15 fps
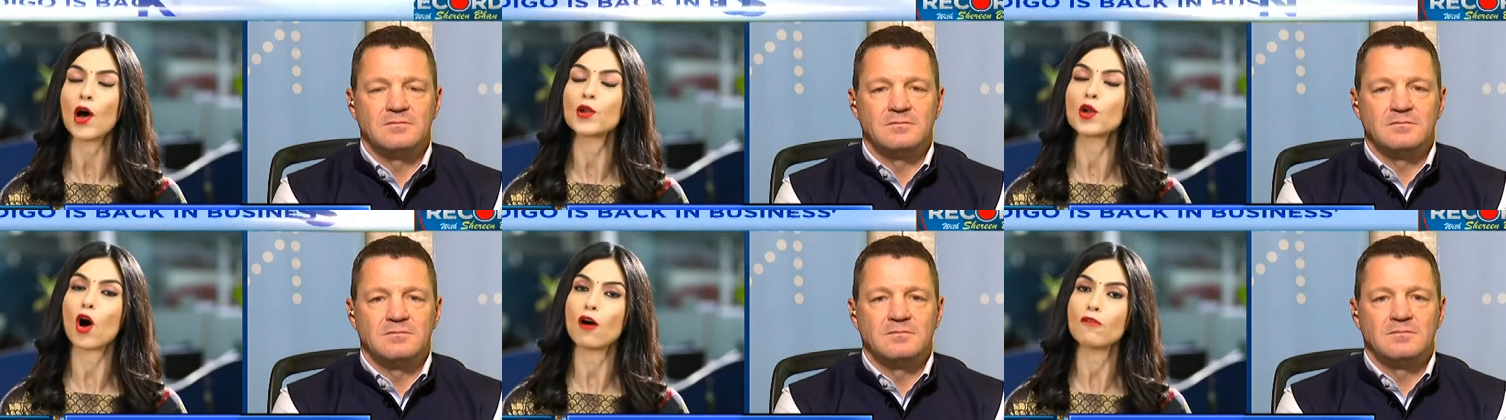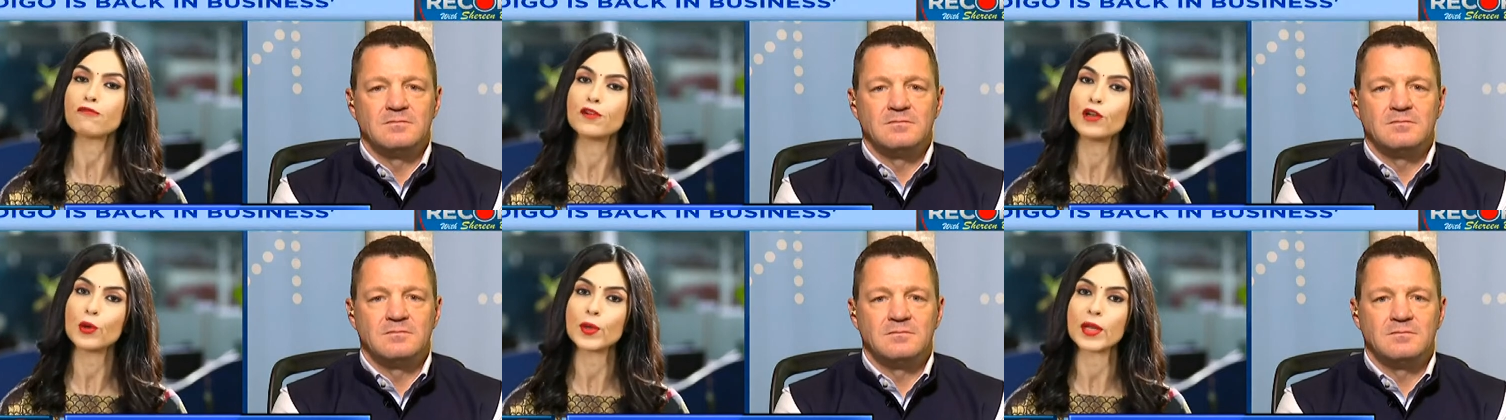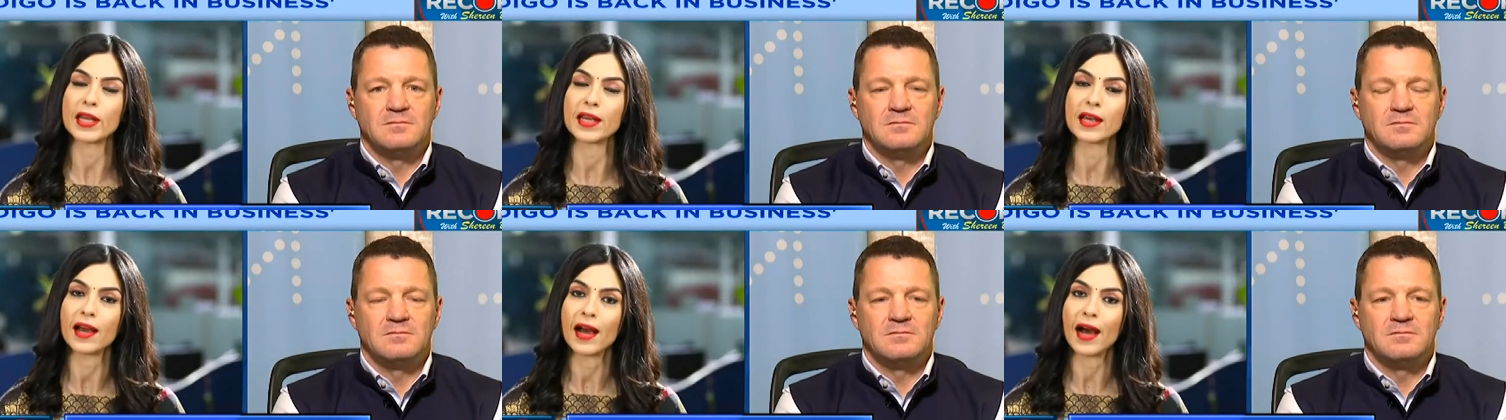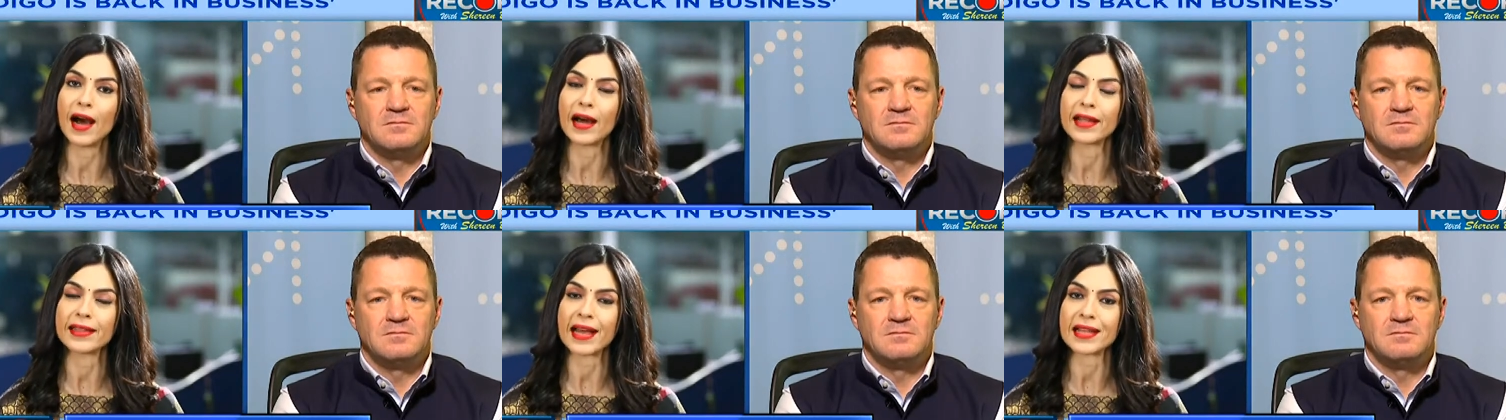Speaker 1: on offloading
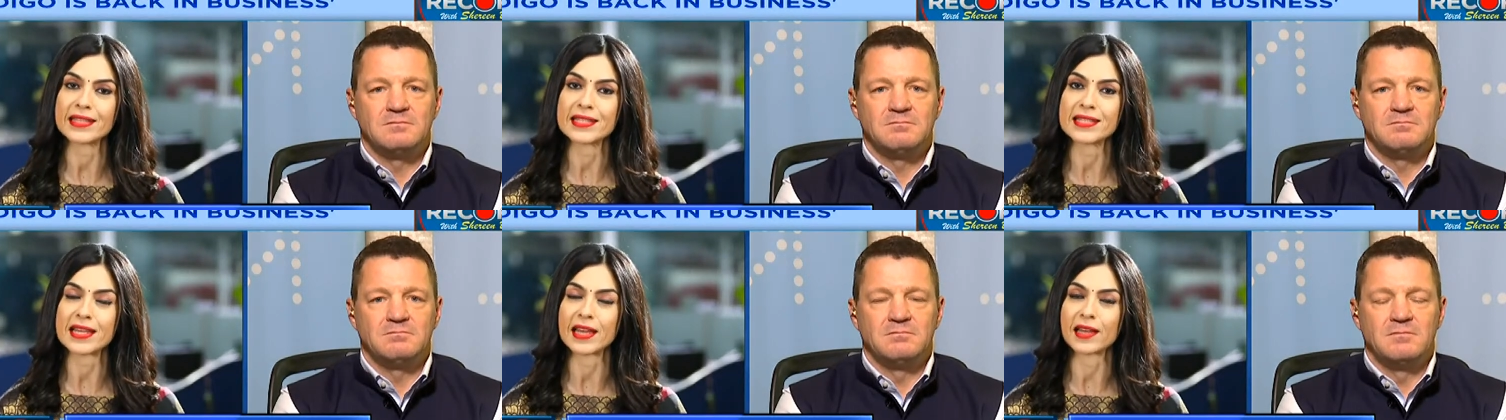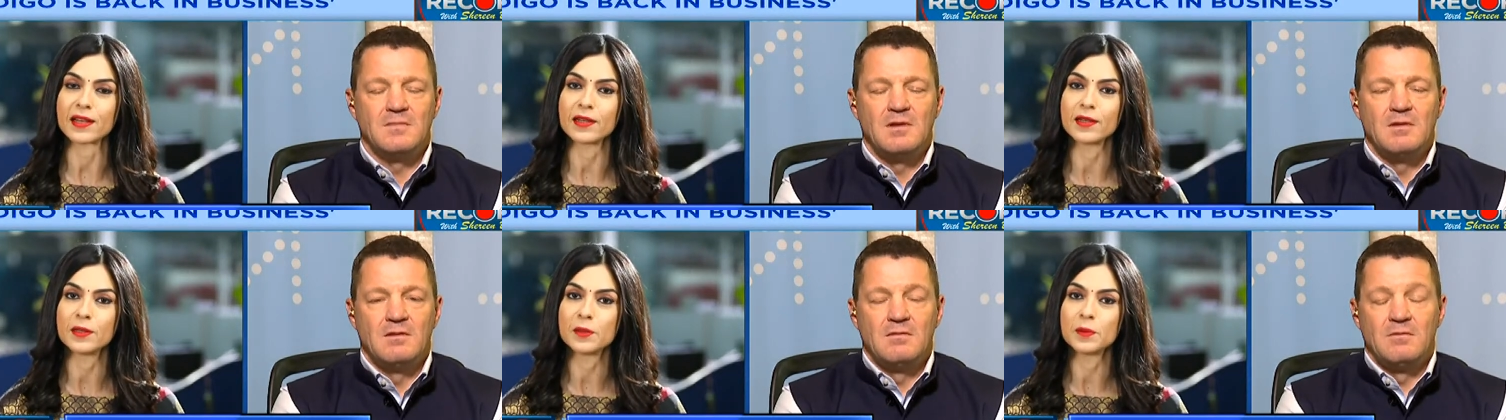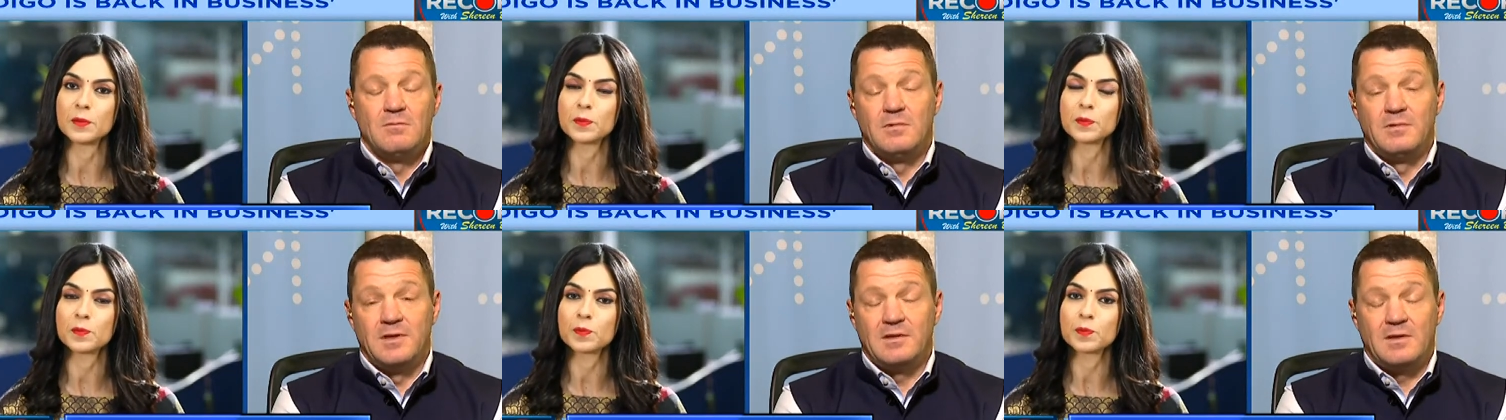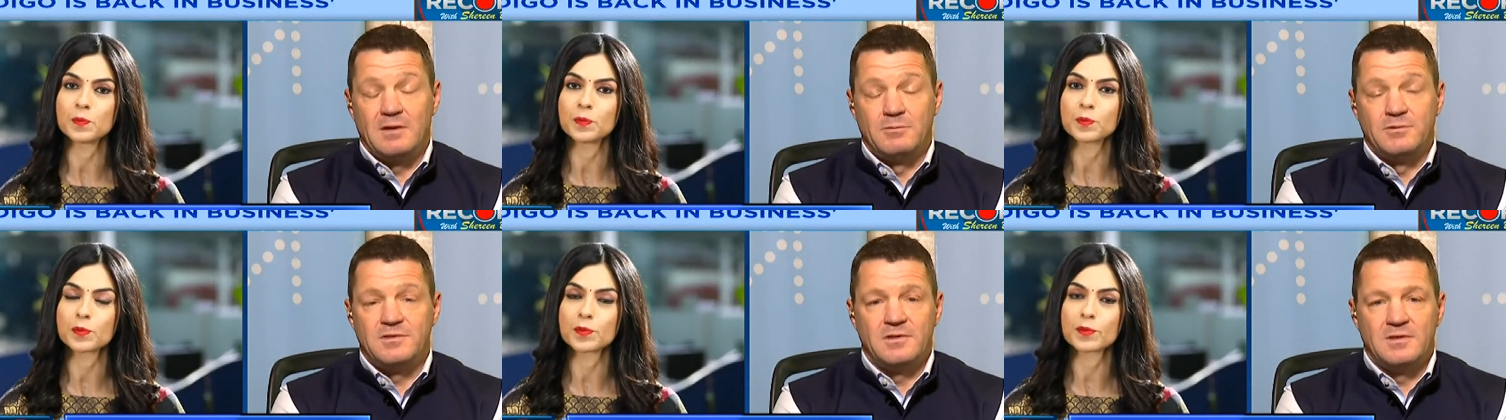uh, that stake?
Speaker 2: Well, that, I
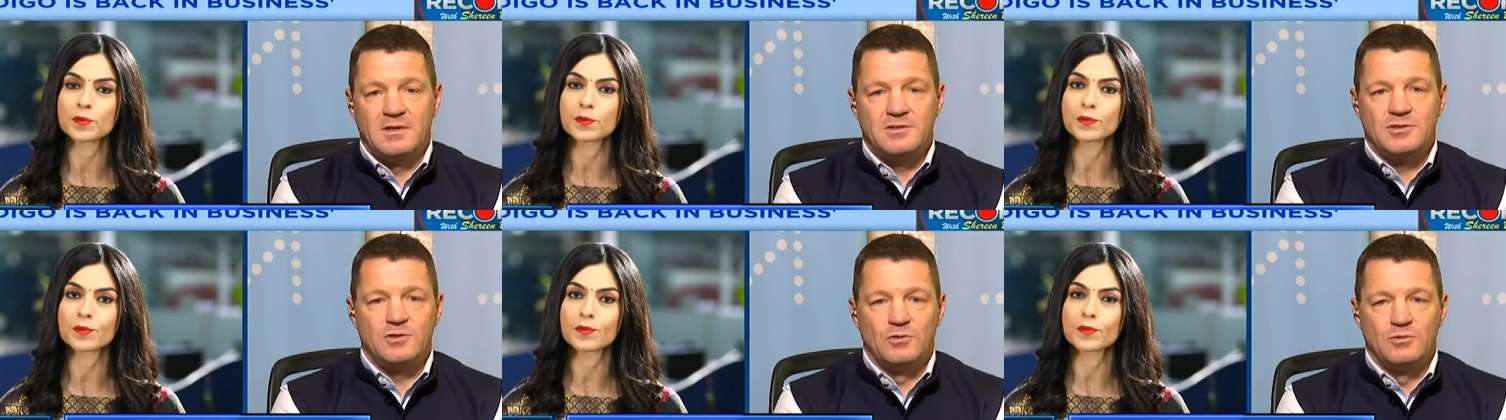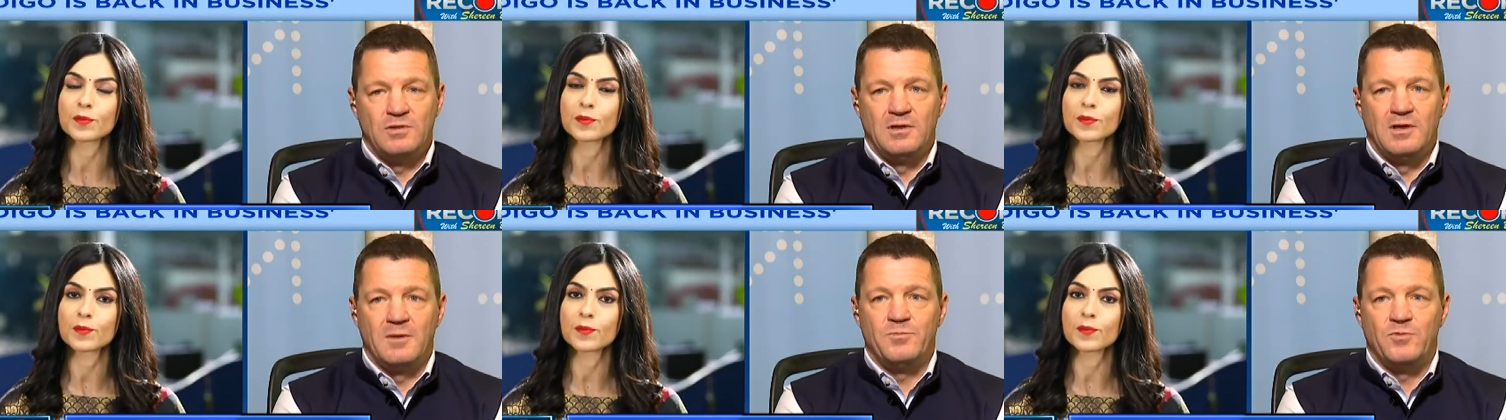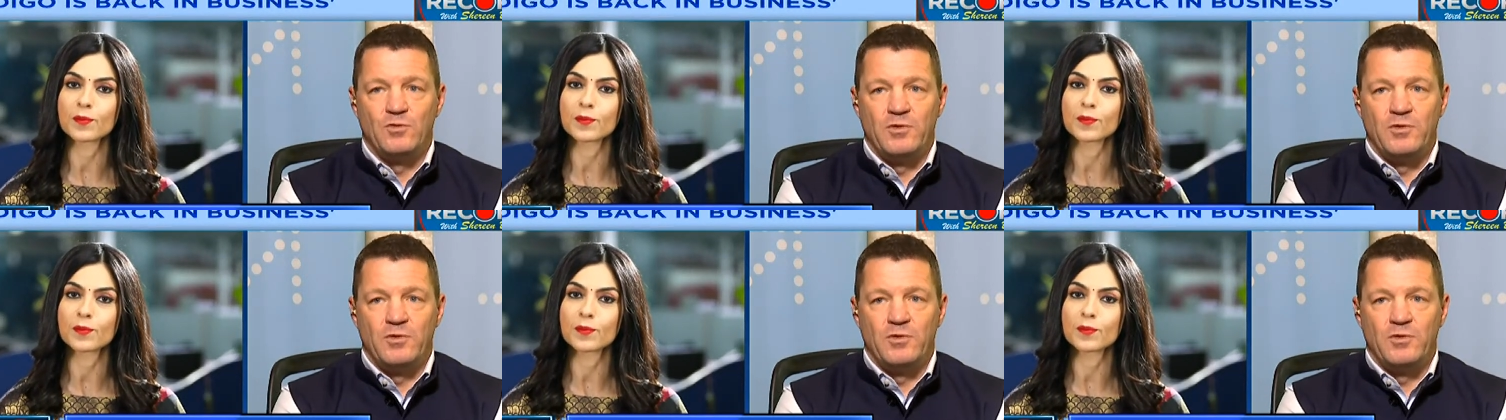would say that's totally up